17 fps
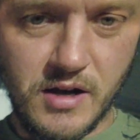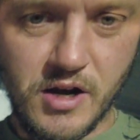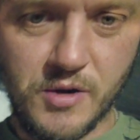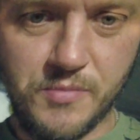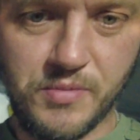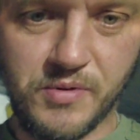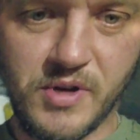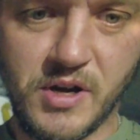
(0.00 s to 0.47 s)

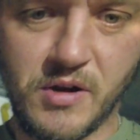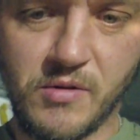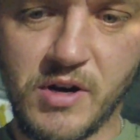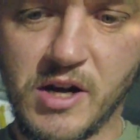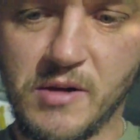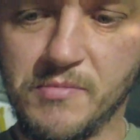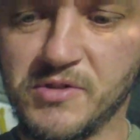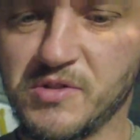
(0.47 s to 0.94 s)
open L
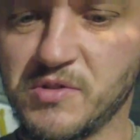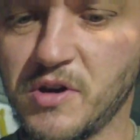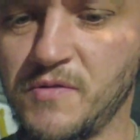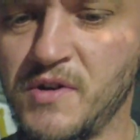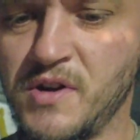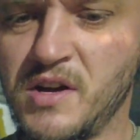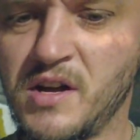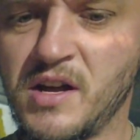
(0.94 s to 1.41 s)
number
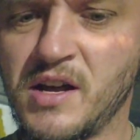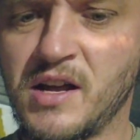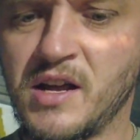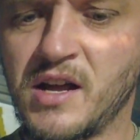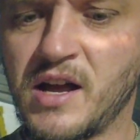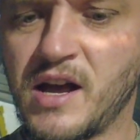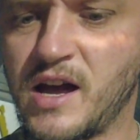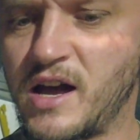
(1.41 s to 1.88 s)
12.
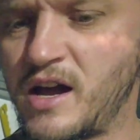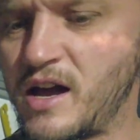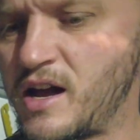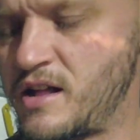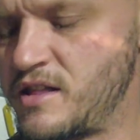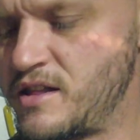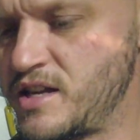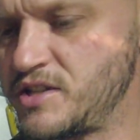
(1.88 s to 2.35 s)

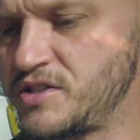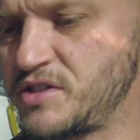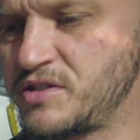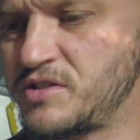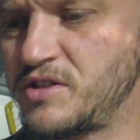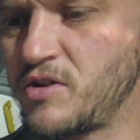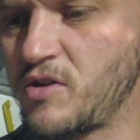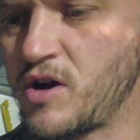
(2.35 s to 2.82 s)

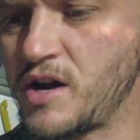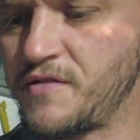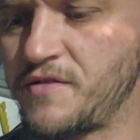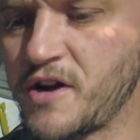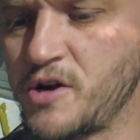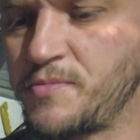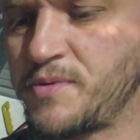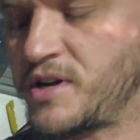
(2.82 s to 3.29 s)
This knife,
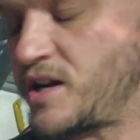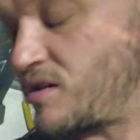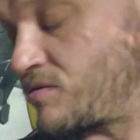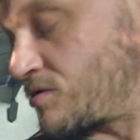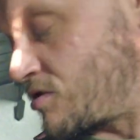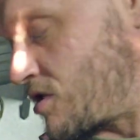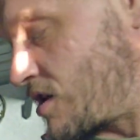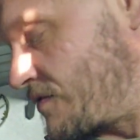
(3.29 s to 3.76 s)
open L
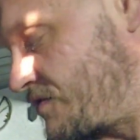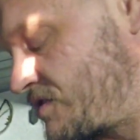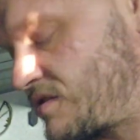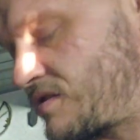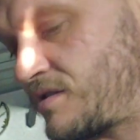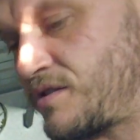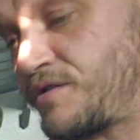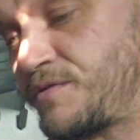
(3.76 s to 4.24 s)

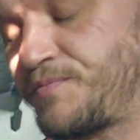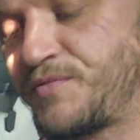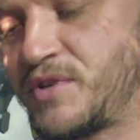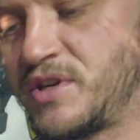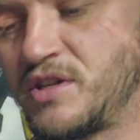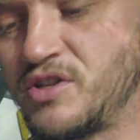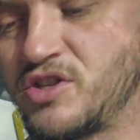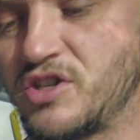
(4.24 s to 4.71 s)
knives
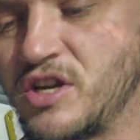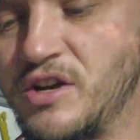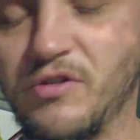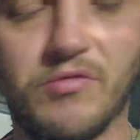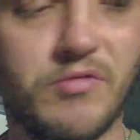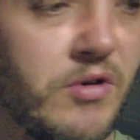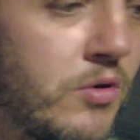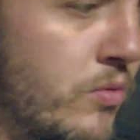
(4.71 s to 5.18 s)
in
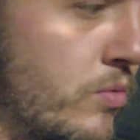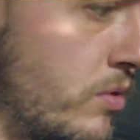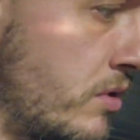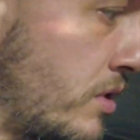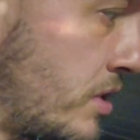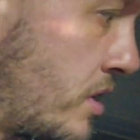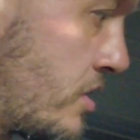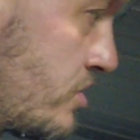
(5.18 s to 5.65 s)
general, I